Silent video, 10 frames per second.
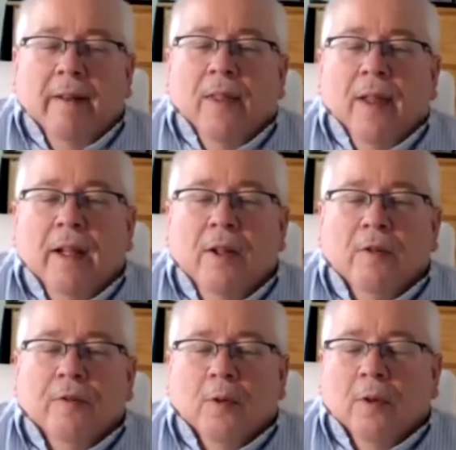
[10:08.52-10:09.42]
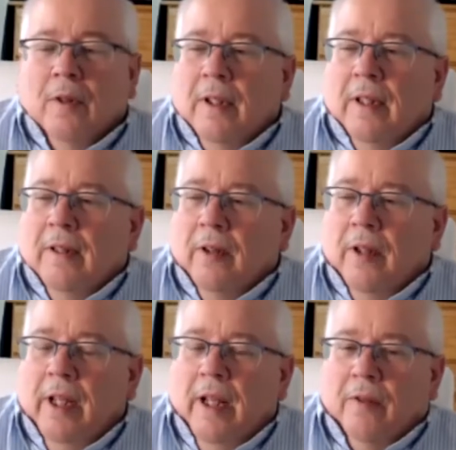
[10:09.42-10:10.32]
thank you for
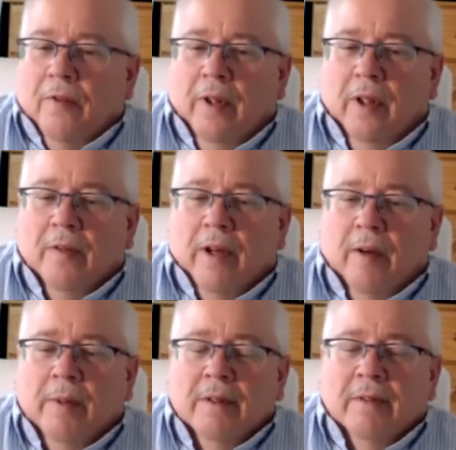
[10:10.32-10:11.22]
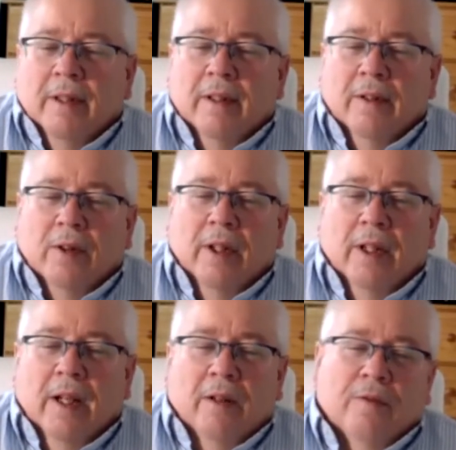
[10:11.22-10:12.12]
looking out for the environment and
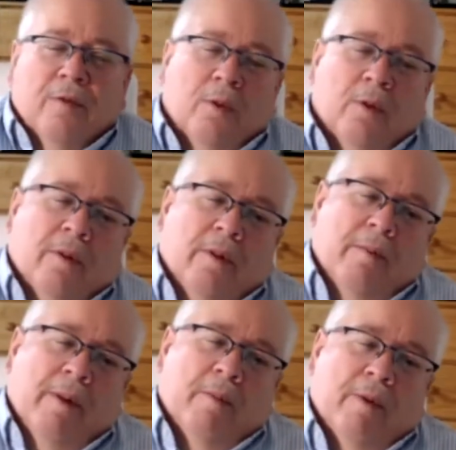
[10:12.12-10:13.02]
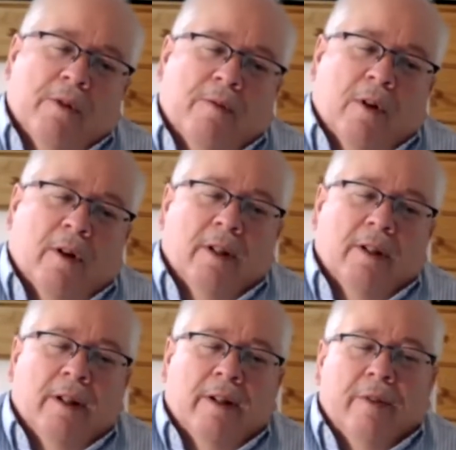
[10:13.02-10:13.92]
looking out for the members of Ark and
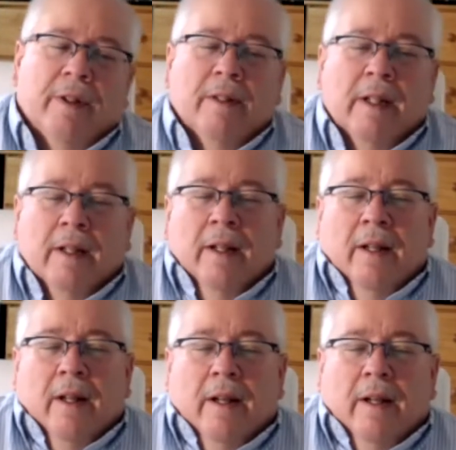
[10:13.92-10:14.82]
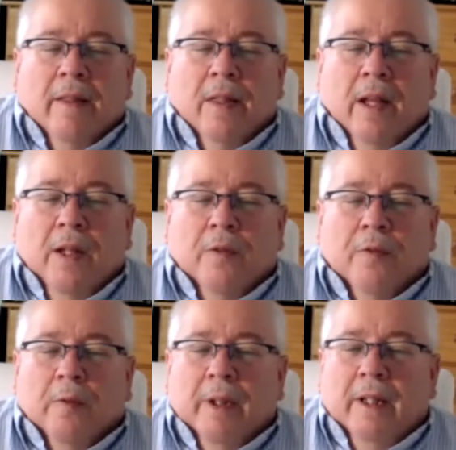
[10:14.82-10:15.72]
Dove. And thank you
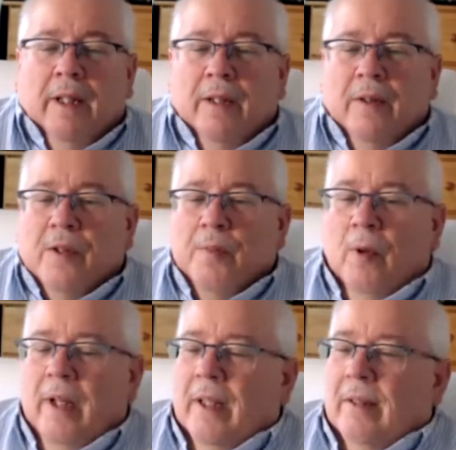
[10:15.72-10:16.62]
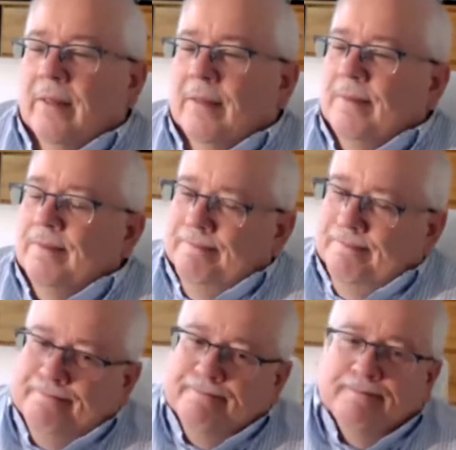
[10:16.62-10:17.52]
for being here this morning and
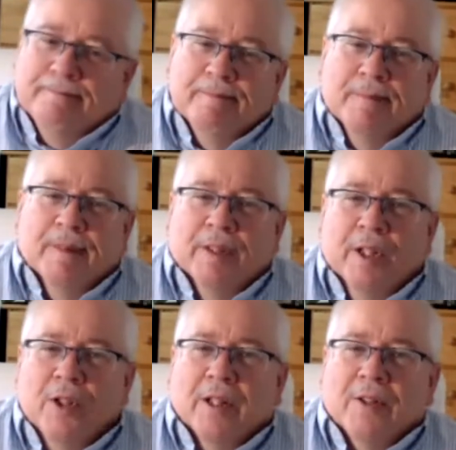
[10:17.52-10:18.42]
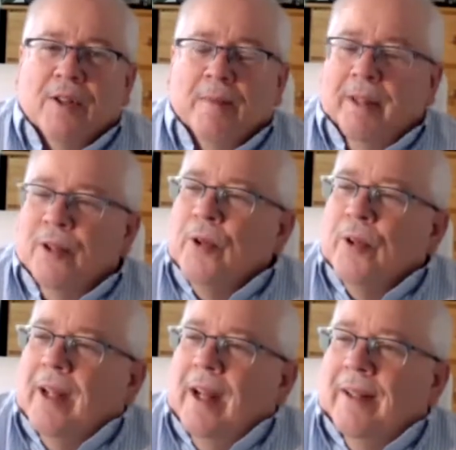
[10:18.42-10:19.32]
teaching us something new
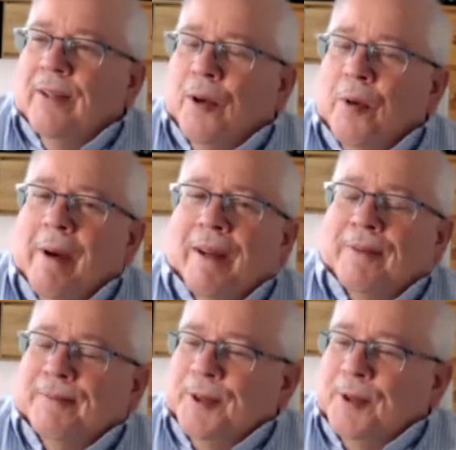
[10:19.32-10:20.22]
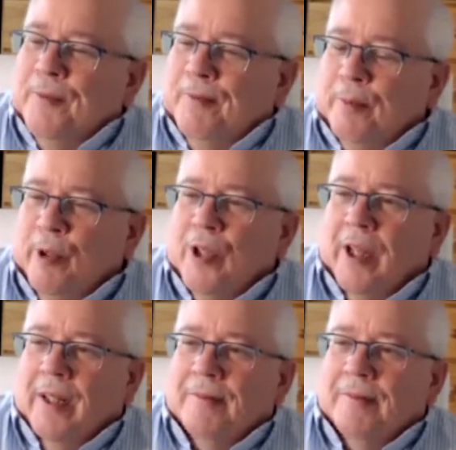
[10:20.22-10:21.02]
that I didn't know about. So appreciate it.